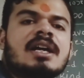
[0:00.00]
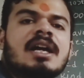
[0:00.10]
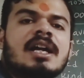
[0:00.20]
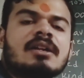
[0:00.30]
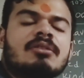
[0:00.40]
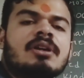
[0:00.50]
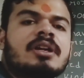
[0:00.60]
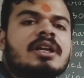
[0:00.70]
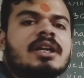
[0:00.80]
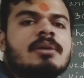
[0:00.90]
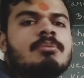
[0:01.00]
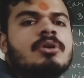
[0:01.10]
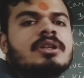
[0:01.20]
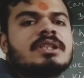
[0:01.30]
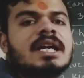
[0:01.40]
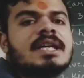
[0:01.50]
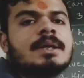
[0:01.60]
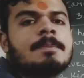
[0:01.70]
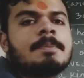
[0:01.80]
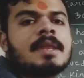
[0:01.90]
and kingdom Fungi.